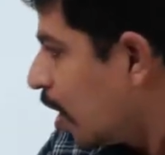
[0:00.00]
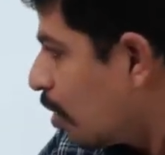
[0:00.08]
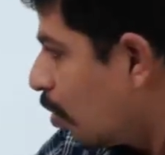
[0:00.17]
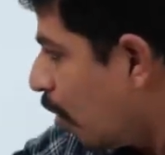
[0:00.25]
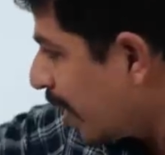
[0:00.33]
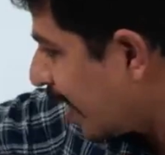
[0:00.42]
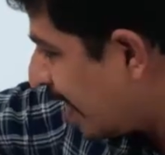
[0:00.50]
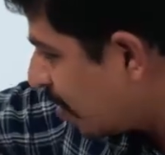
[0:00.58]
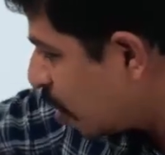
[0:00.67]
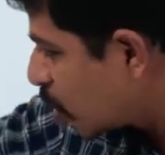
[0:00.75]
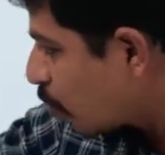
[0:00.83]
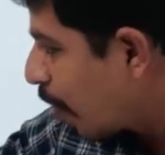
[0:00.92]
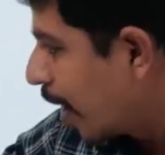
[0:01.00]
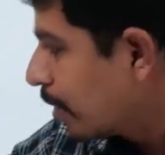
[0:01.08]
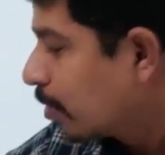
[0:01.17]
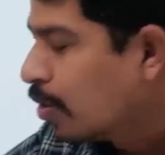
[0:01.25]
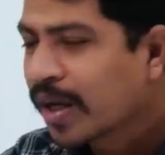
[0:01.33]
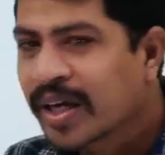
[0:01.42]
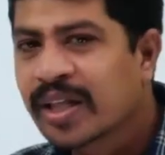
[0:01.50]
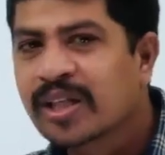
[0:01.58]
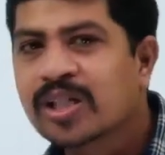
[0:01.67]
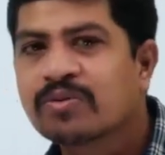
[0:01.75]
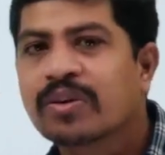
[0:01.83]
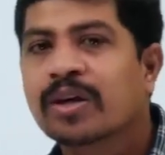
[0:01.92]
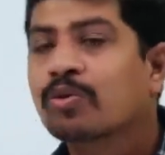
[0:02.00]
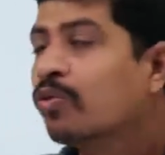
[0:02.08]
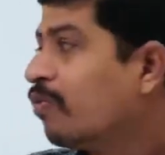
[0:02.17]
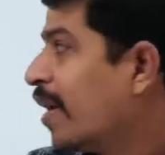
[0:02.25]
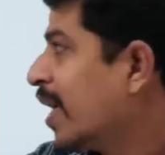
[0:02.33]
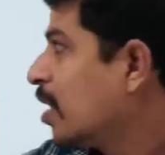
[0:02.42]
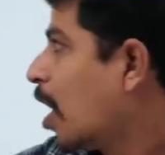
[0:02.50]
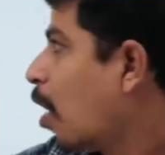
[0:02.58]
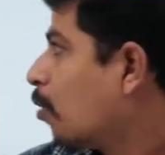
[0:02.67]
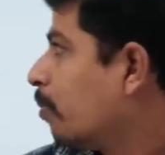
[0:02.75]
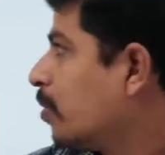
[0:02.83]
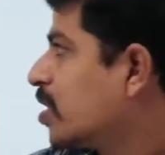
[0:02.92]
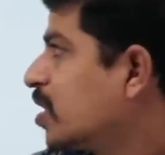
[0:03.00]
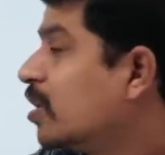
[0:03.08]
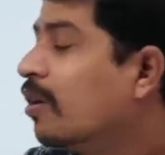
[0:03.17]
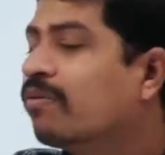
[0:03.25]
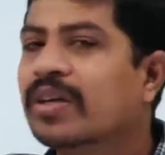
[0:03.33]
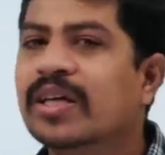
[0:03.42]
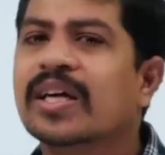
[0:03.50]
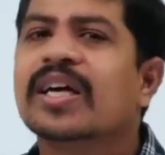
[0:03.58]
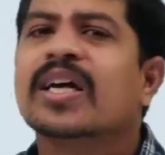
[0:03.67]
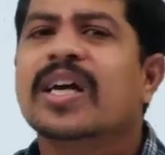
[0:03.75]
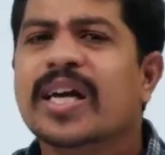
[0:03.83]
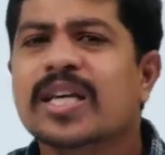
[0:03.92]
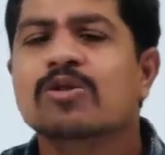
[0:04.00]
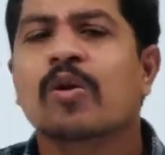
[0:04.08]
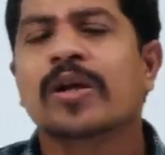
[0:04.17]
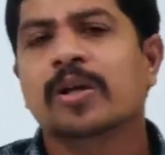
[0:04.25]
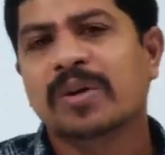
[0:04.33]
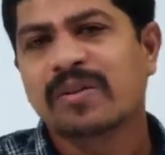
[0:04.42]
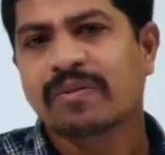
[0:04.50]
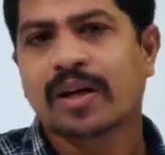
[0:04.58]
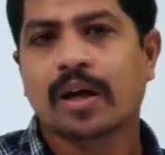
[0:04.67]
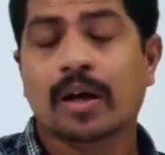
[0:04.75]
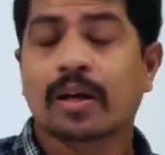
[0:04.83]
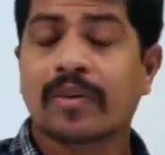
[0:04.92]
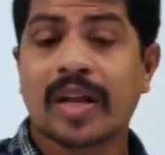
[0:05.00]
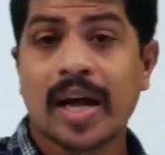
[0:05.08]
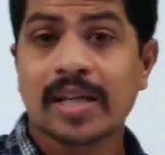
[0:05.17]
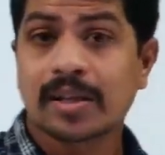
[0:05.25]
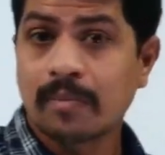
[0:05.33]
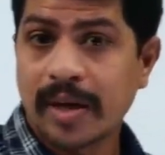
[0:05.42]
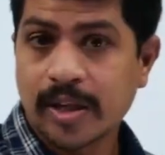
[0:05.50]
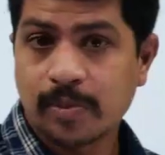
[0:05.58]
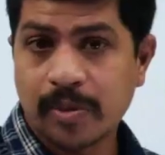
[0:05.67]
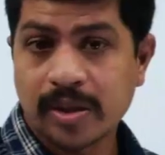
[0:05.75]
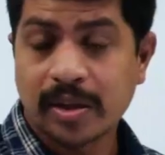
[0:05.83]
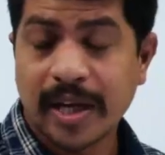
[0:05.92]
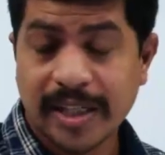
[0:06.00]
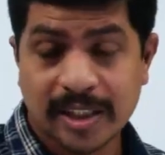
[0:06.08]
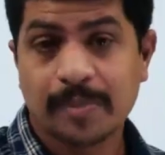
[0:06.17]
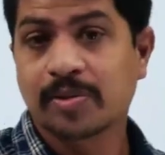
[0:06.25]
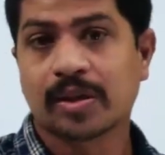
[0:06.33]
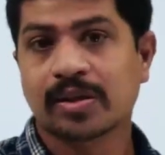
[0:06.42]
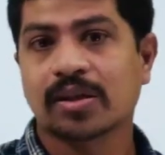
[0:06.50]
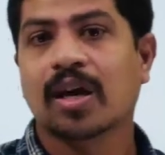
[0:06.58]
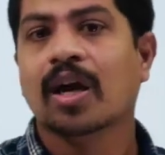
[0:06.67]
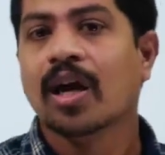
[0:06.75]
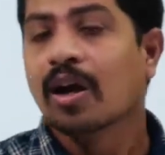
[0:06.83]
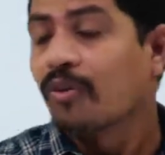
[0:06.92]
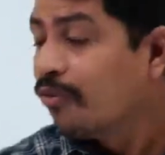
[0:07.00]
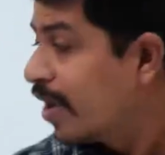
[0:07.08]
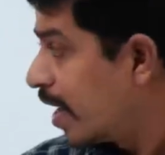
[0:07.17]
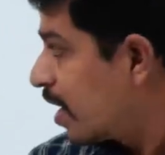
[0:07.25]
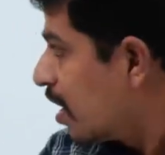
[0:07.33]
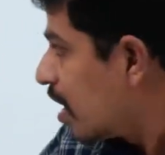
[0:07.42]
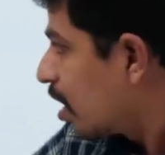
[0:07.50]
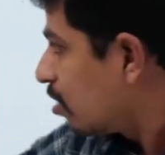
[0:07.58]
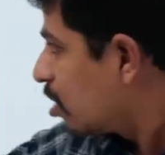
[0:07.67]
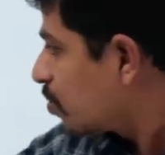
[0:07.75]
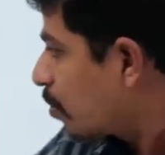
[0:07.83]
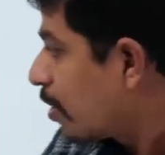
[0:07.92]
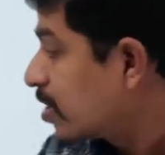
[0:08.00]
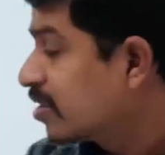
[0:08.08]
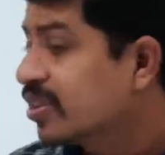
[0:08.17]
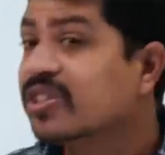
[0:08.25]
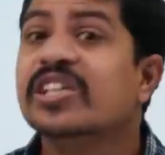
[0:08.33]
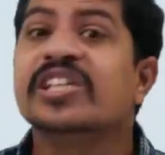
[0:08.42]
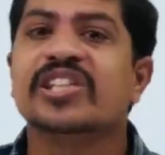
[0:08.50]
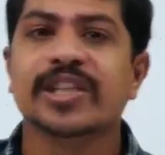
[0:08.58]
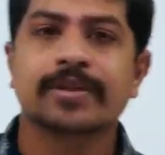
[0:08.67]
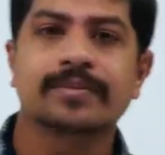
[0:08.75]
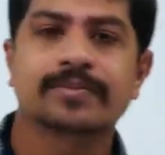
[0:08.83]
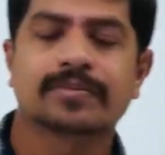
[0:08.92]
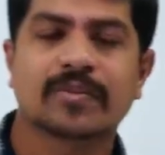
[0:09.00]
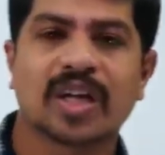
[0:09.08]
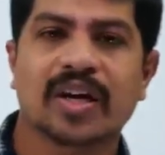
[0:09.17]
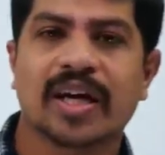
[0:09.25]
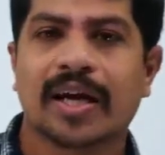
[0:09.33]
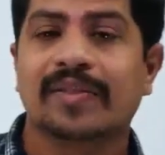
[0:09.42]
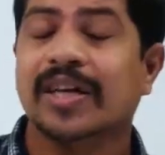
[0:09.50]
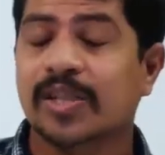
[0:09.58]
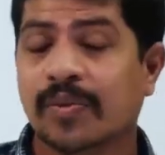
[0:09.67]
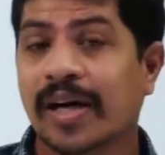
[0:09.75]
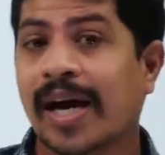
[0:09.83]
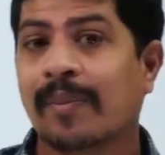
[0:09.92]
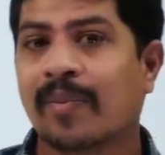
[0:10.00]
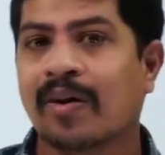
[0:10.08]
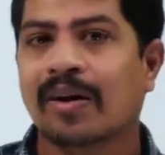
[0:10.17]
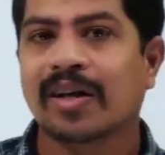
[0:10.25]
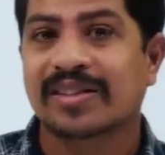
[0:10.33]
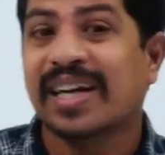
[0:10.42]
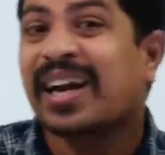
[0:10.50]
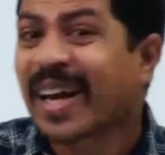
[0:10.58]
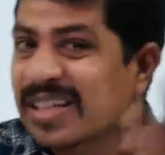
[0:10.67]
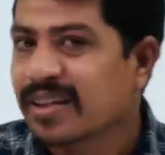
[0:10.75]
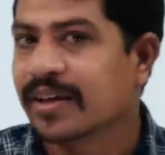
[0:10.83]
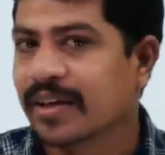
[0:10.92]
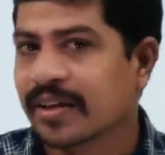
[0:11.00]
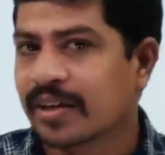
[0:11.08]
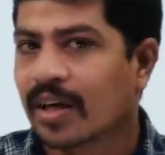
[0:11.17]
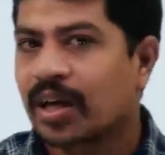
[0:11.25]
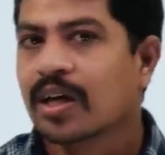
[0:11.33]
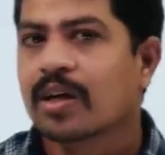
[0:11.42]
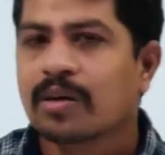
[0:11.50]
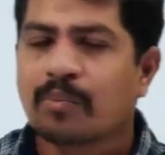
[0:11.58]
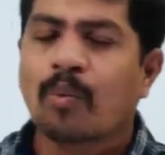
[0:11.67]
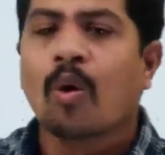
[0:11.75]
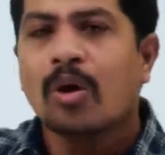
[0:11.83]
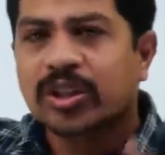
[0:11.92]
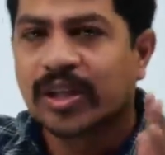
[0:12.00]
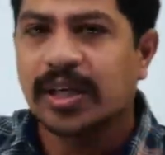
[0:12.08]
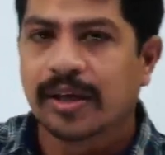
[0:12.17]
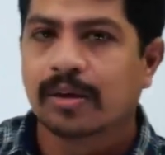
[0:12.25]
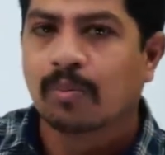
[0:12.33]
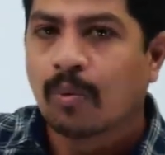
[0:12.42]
going in this way to find the output C of t is going to be difficult. There are some exceptions where this process is easy. Okay, that's why I am not generalizing it. Mostly